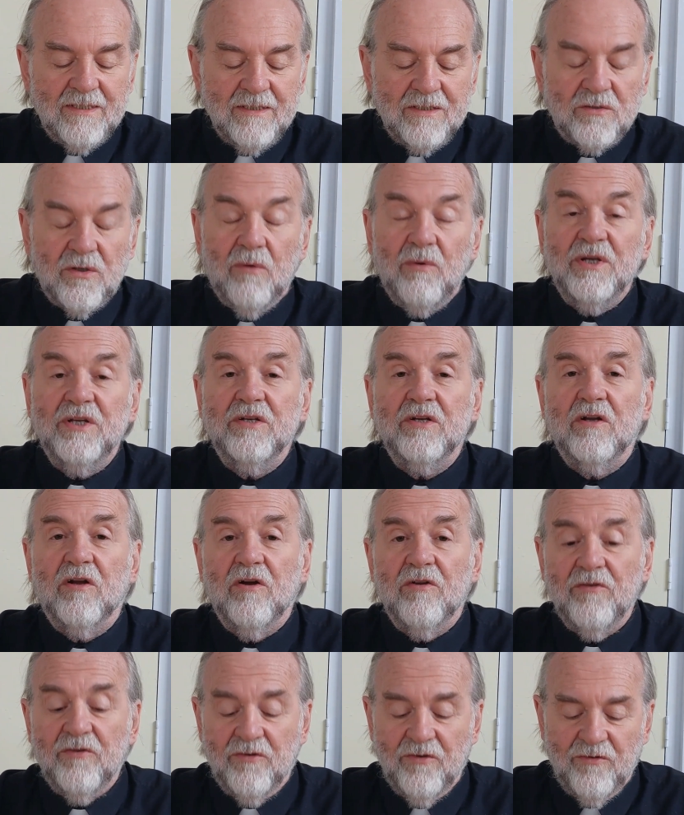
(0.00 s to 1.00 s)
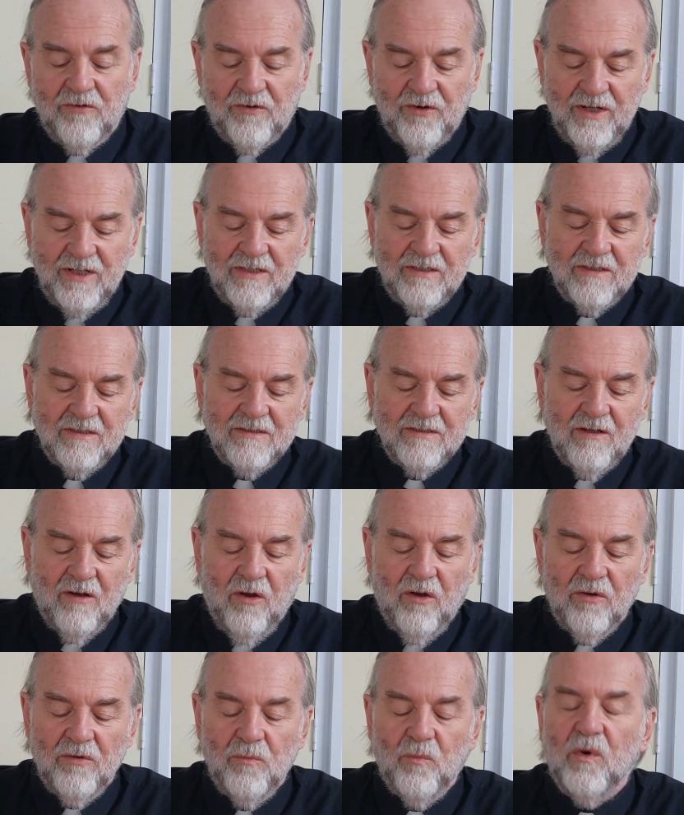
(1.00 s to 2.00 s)
So I want to concentrate
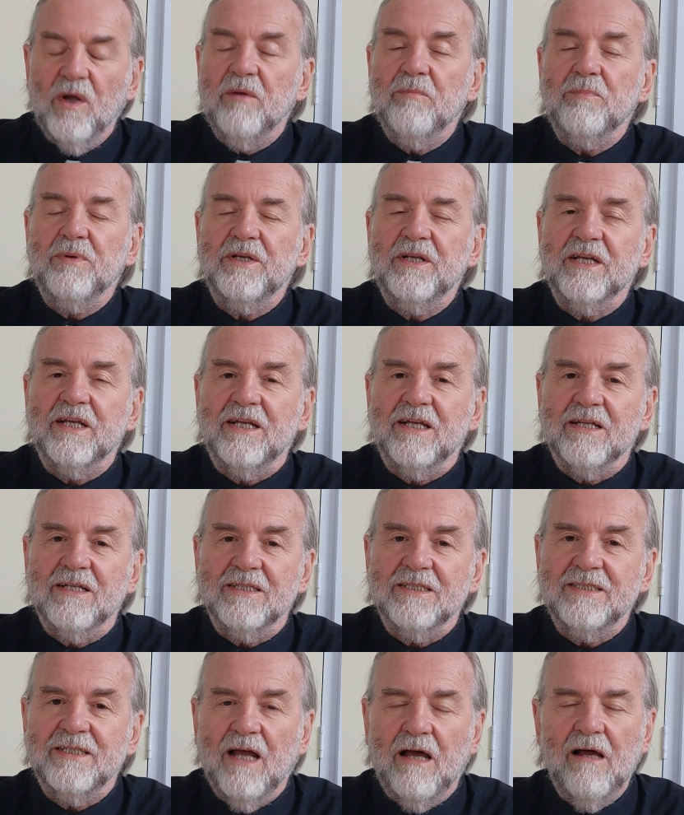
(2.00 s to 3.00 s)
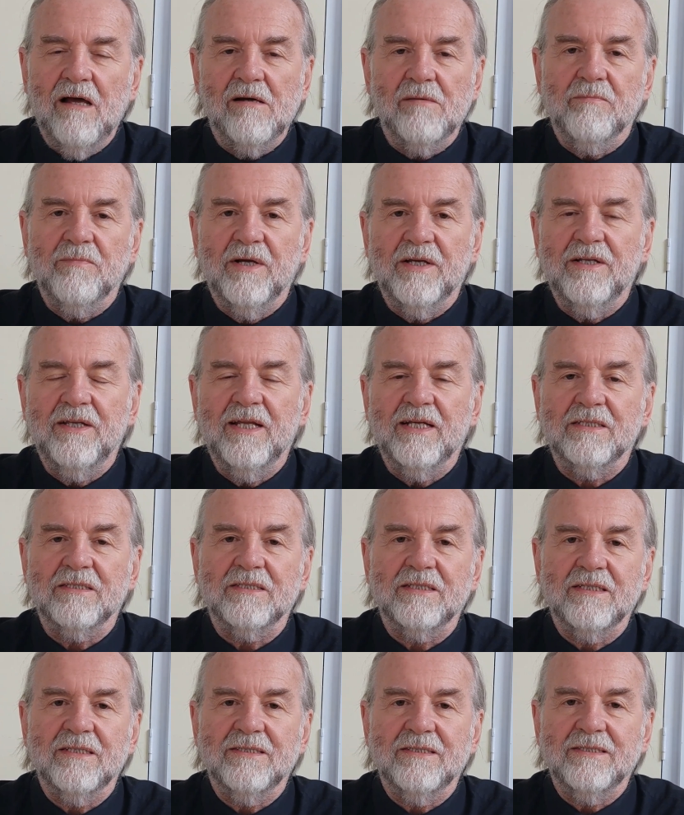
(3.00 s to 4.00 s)
on one particular psalm, and
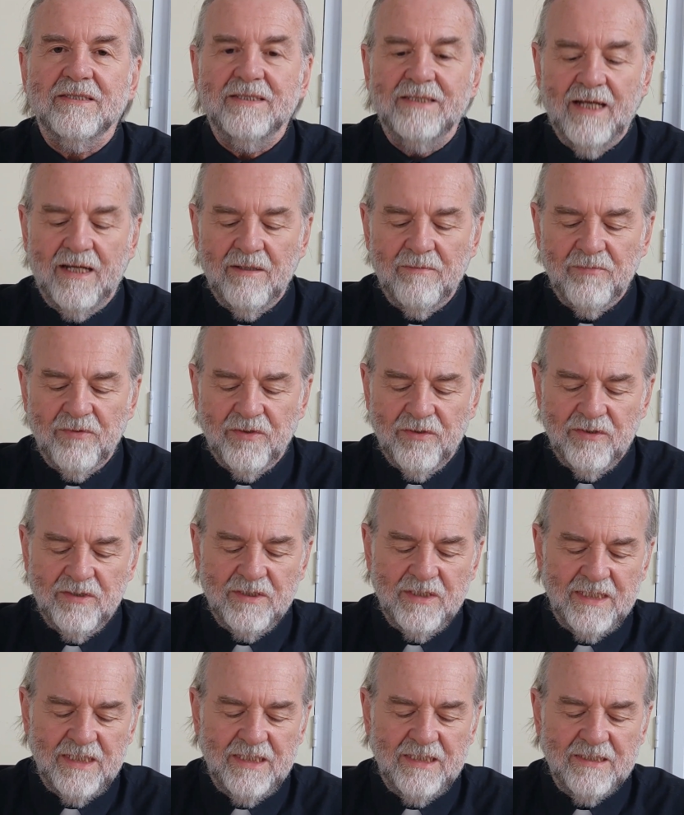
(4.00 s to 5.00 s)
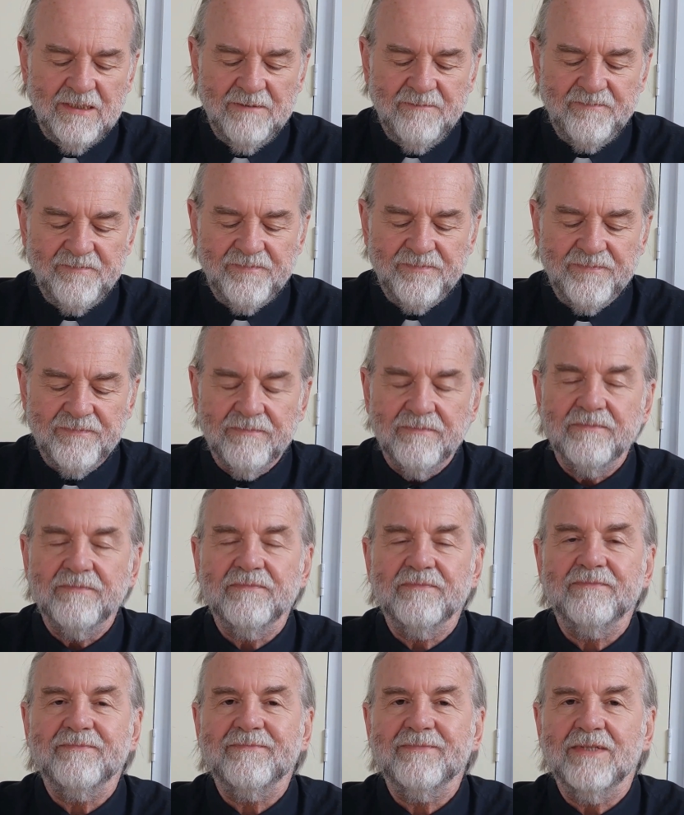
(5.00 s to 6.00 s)
that's Psalm 13.
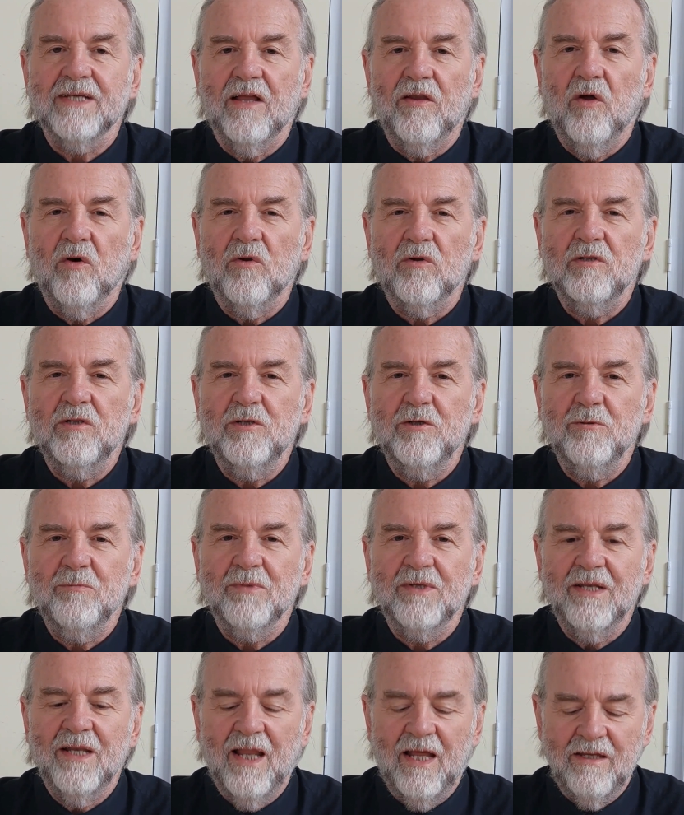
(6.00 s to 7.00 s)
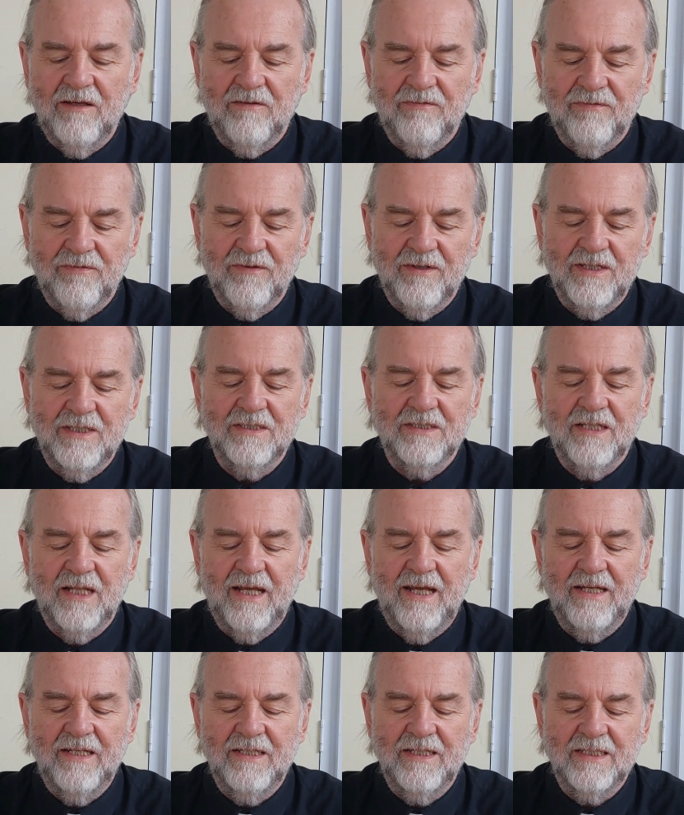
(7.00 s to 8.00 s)
And all human life is
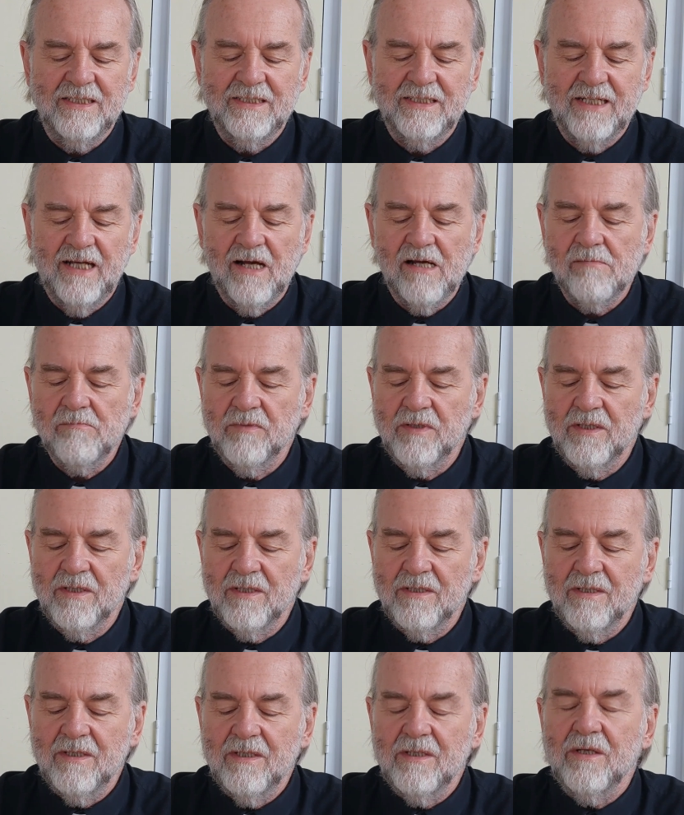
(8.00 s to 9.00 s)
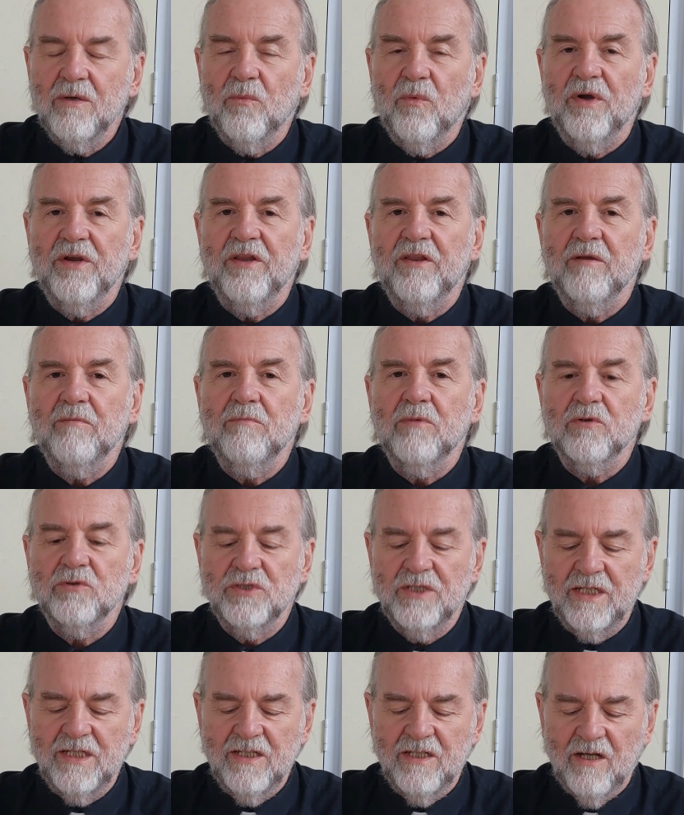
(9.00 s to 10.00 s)
there in this psalm. One of the
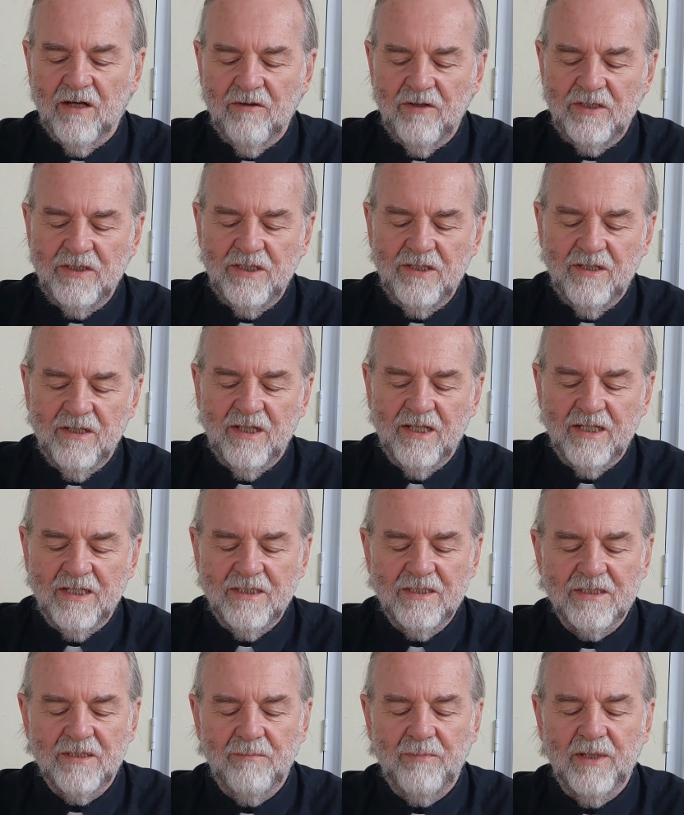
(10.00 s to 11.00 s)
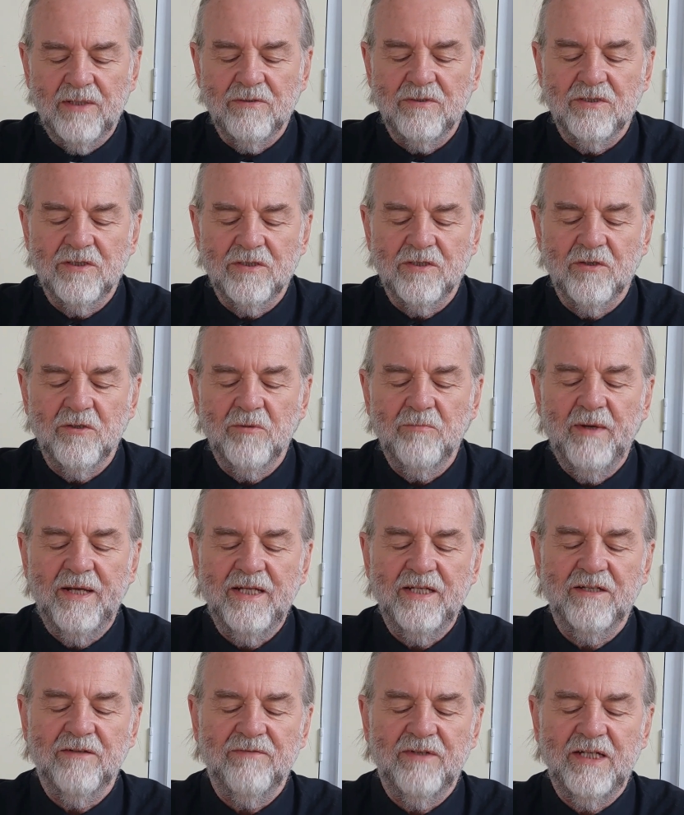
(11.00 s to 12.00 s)
most encouraging things about so
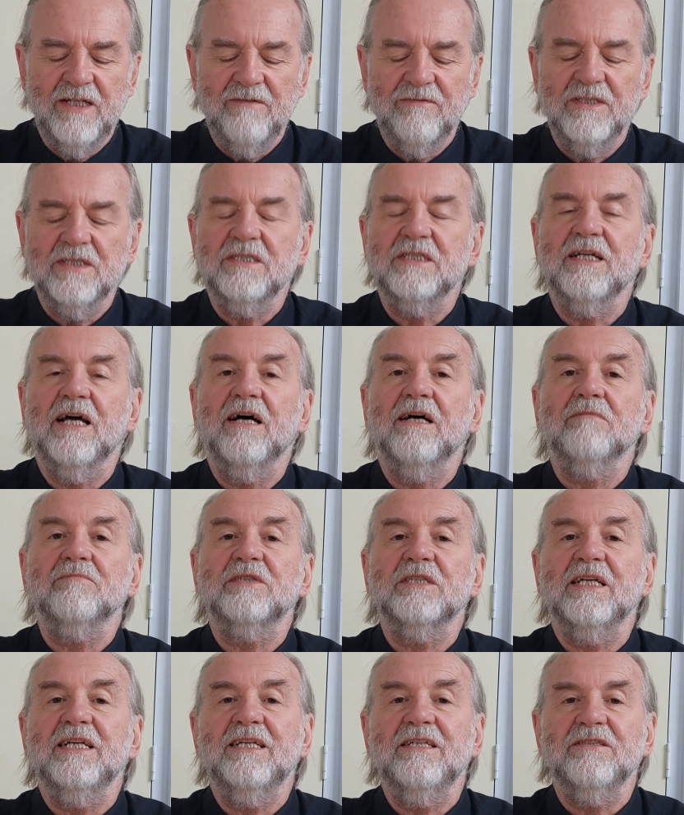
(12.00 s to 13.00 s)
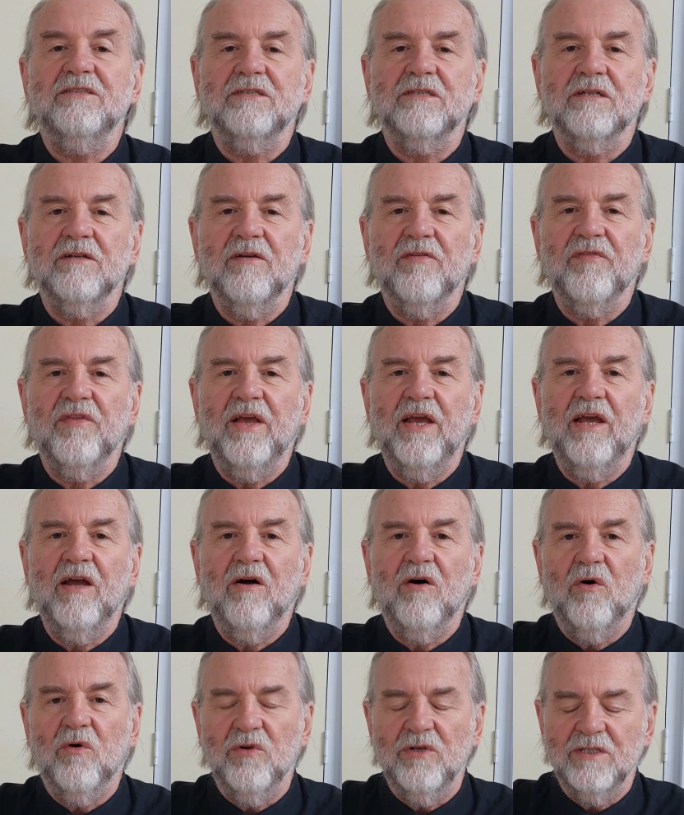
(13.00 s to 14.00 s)
many of David's psalms is
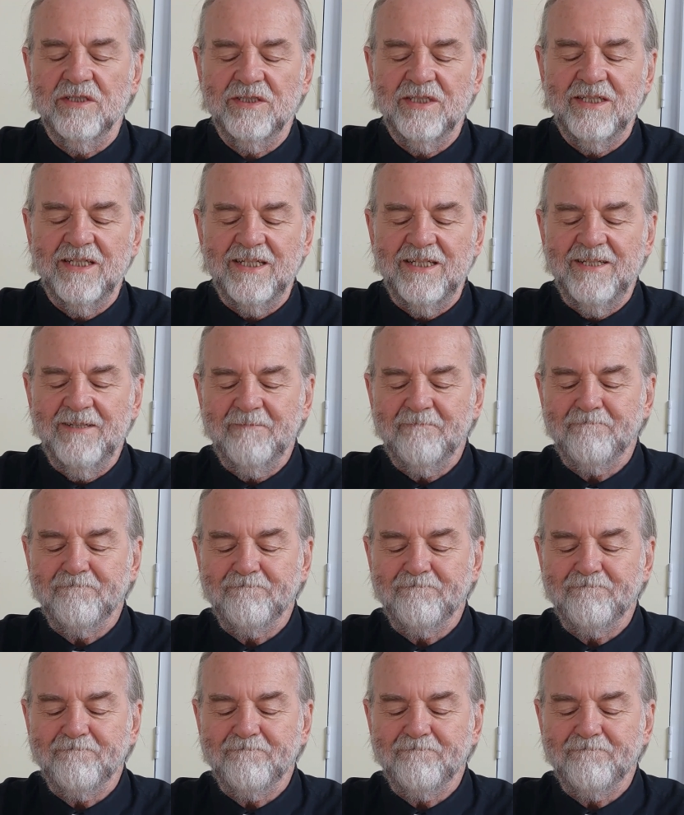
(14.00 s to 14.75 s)
their honesty.